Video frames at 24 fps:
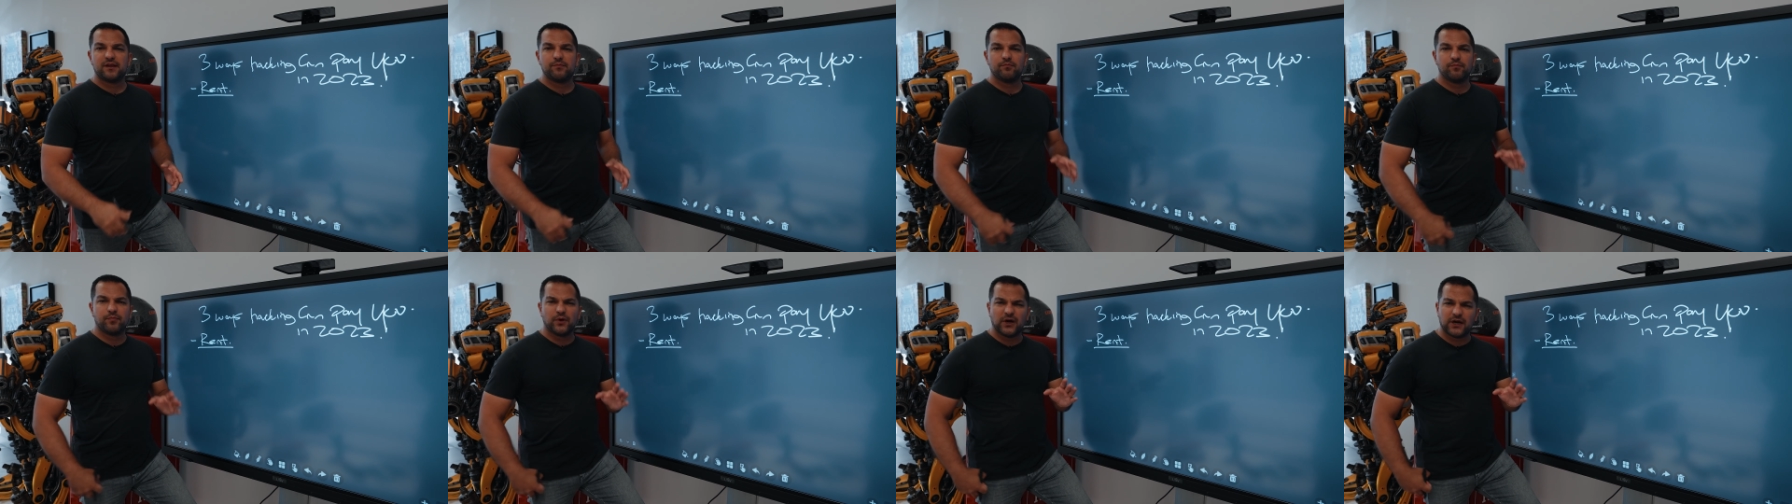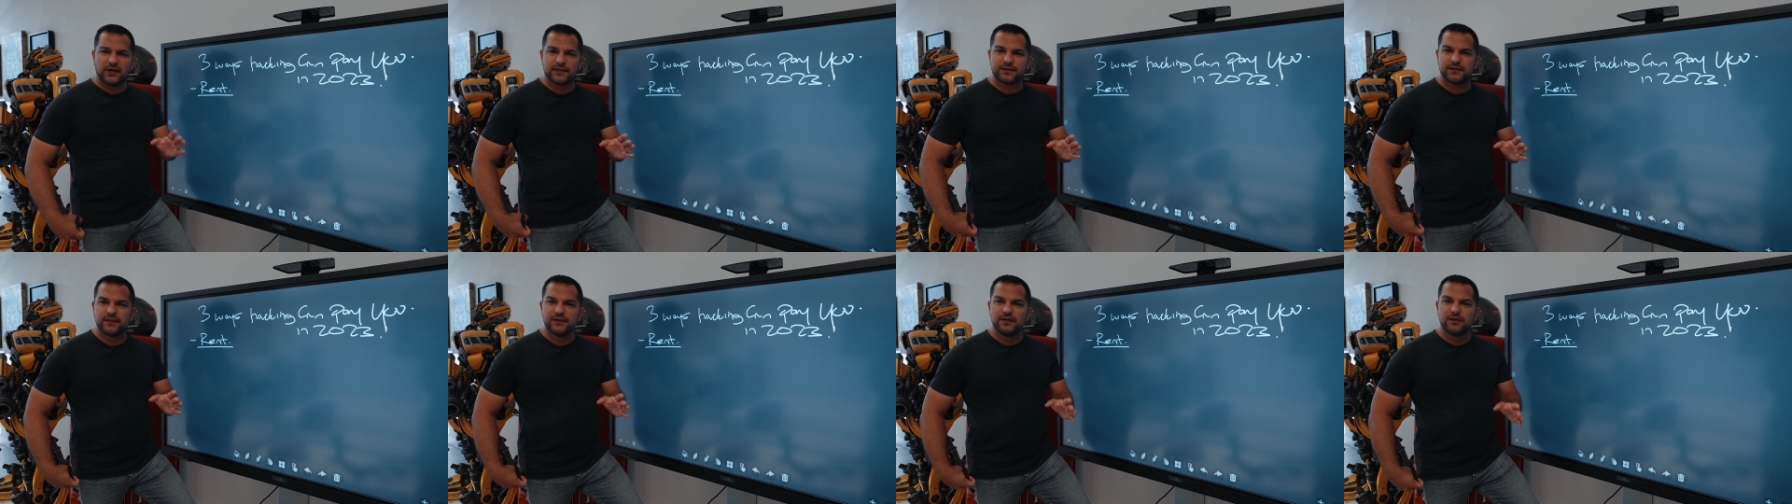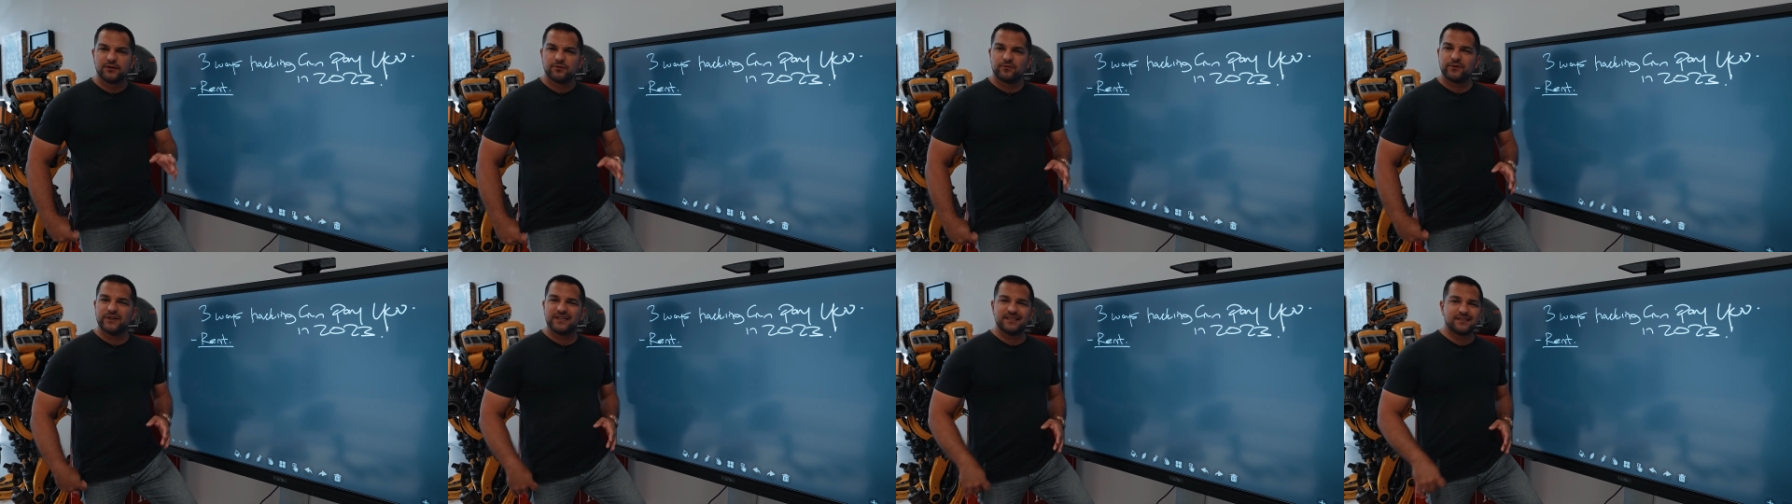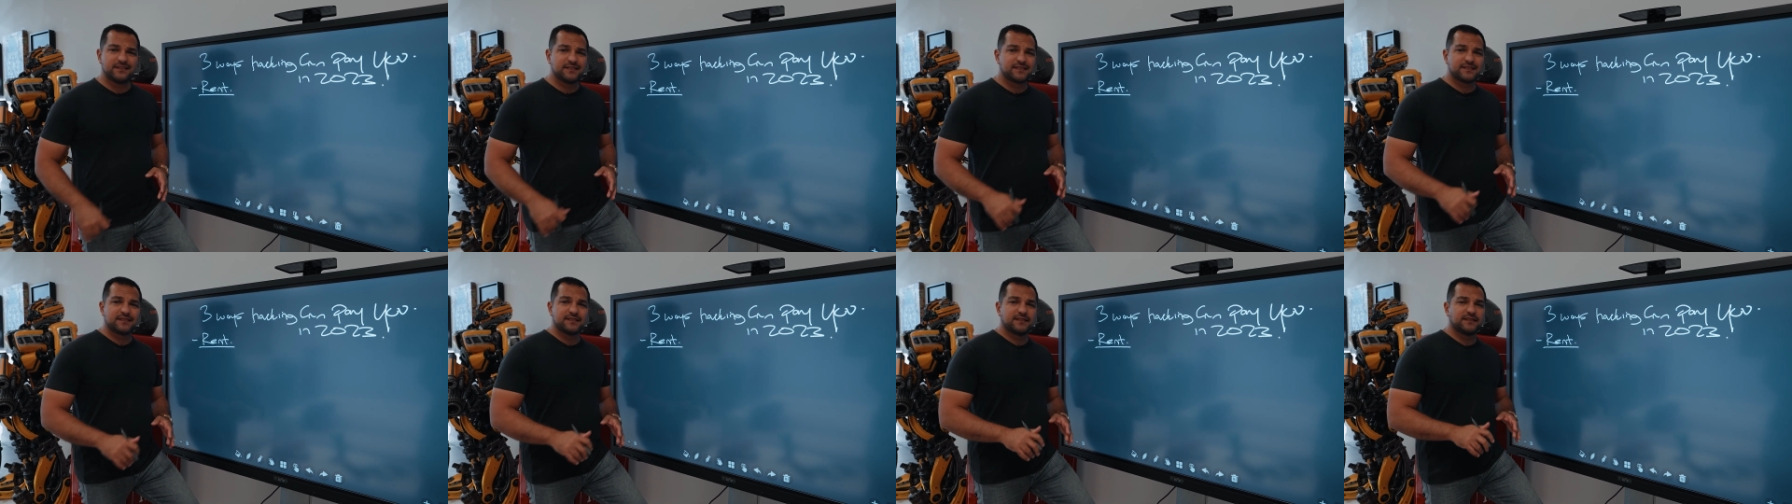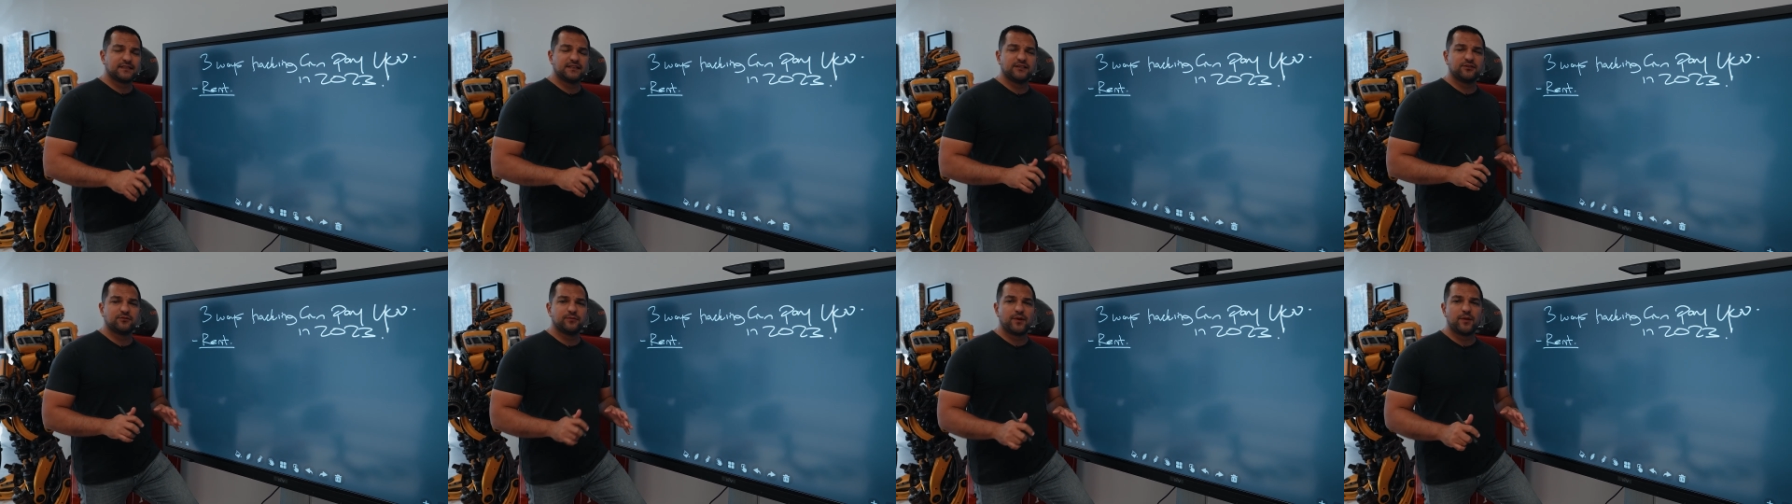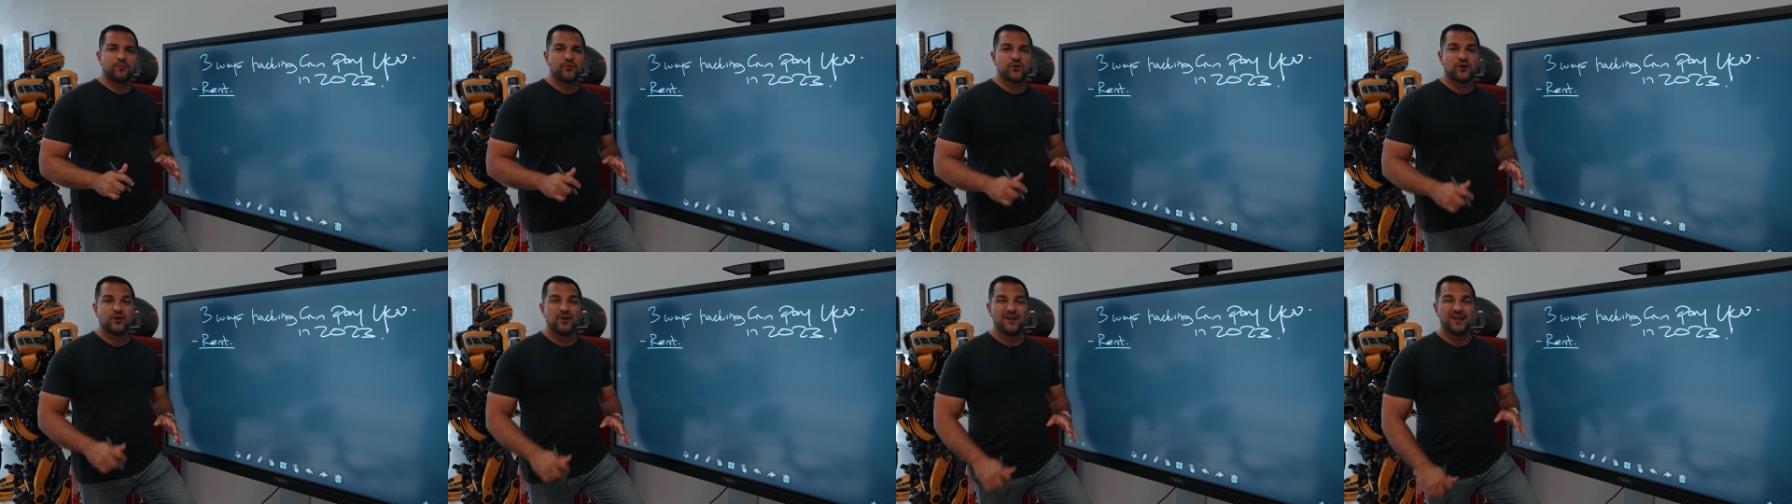But realistically,
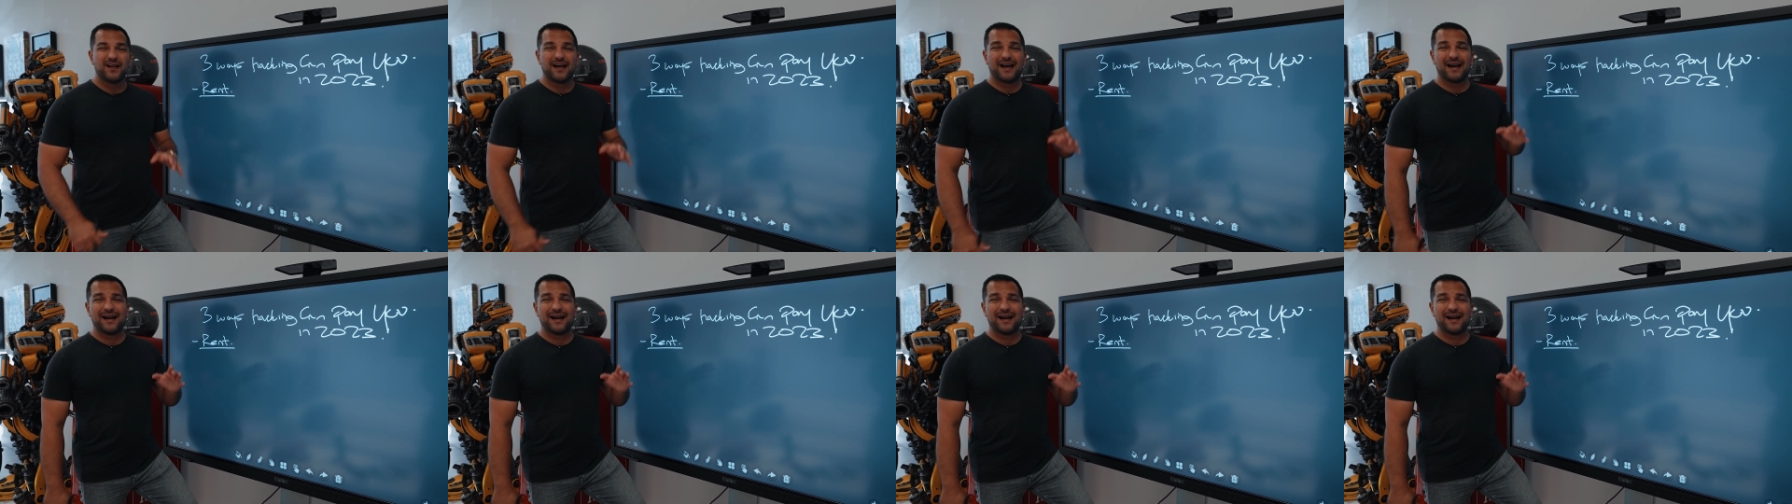remember,